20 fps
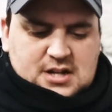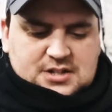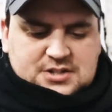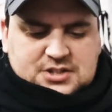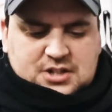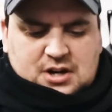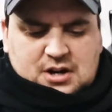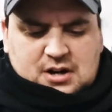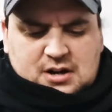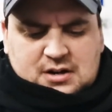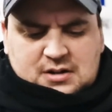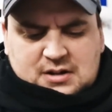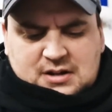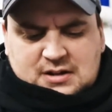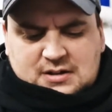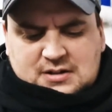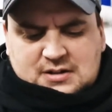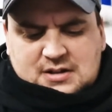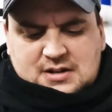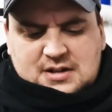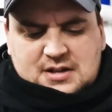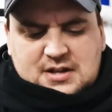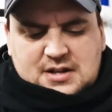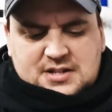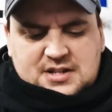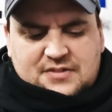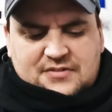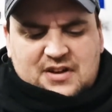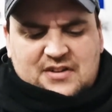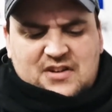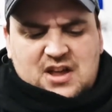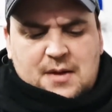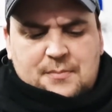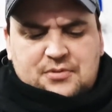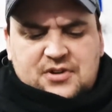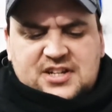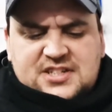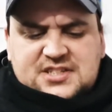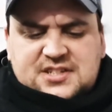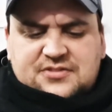So it's a very
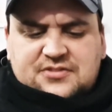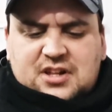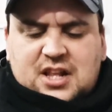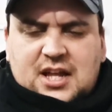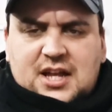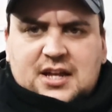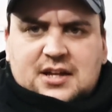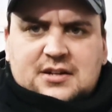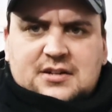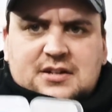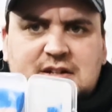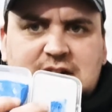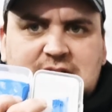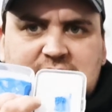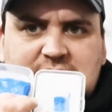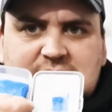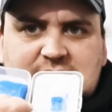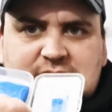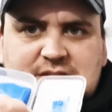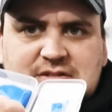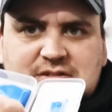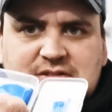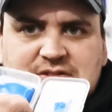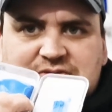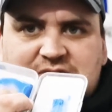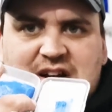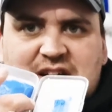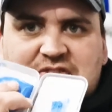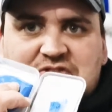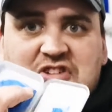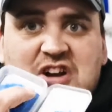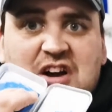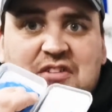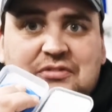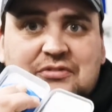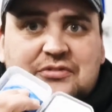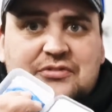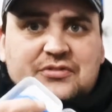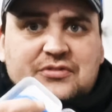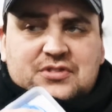abrasive clay, very
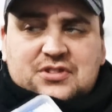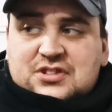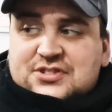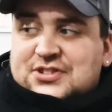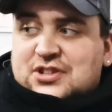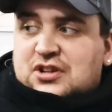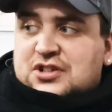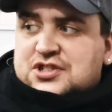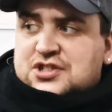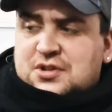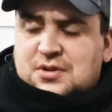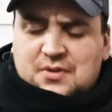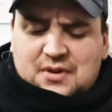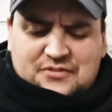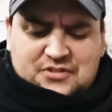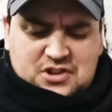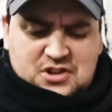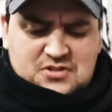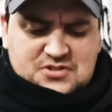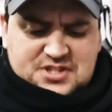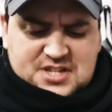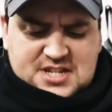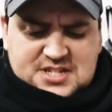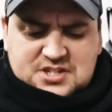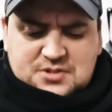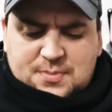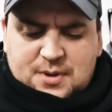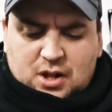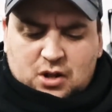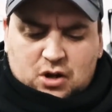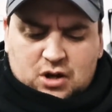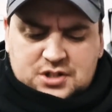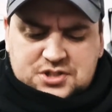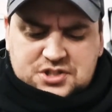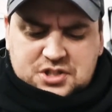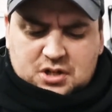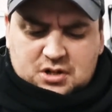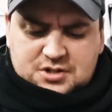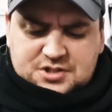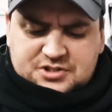rough. There's lots of, if you use this, there'll be lots
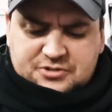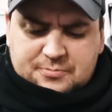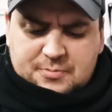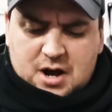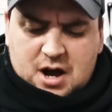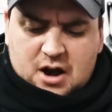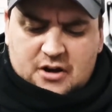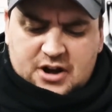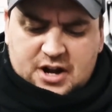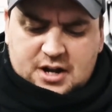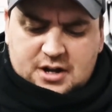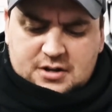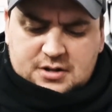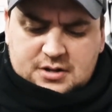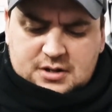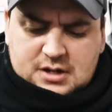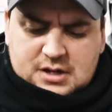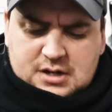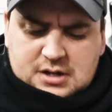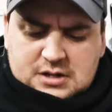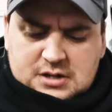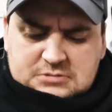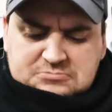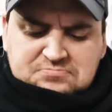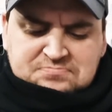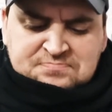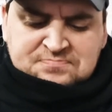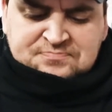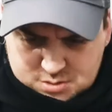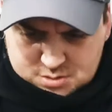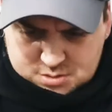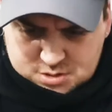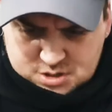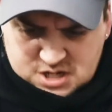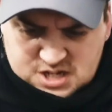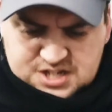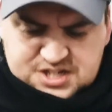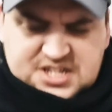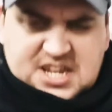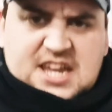and lots of marring.
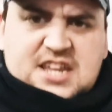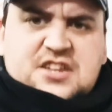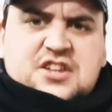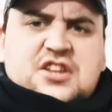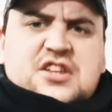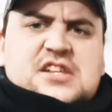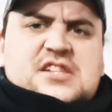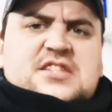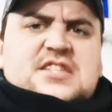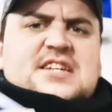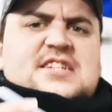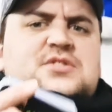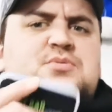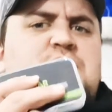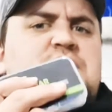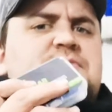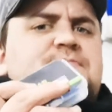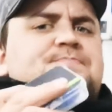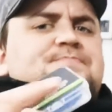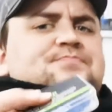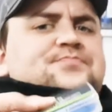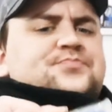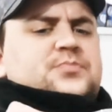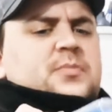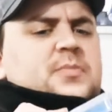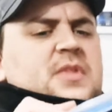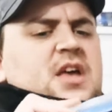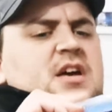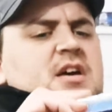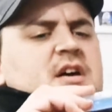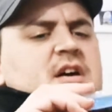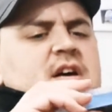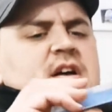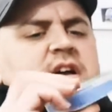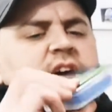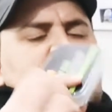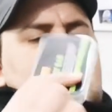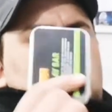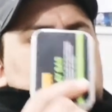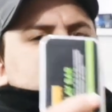Saying you need this one,
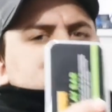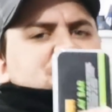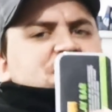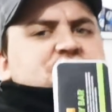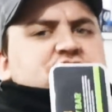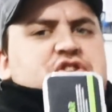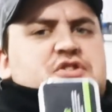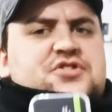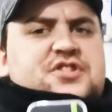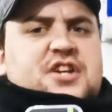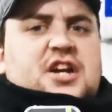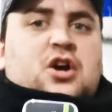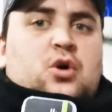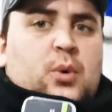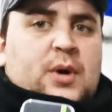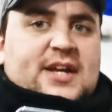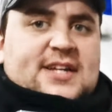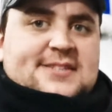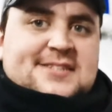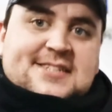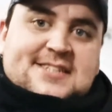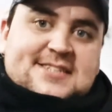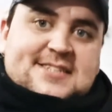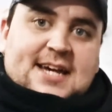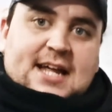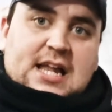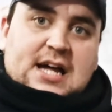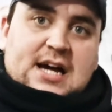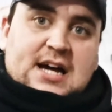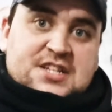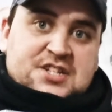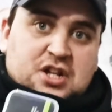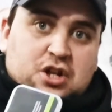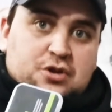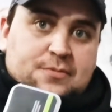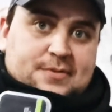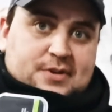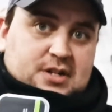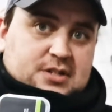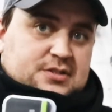it wants you to use a quick detailer as a
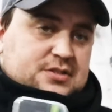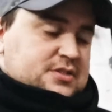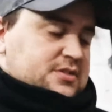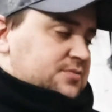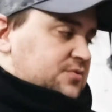lubricant.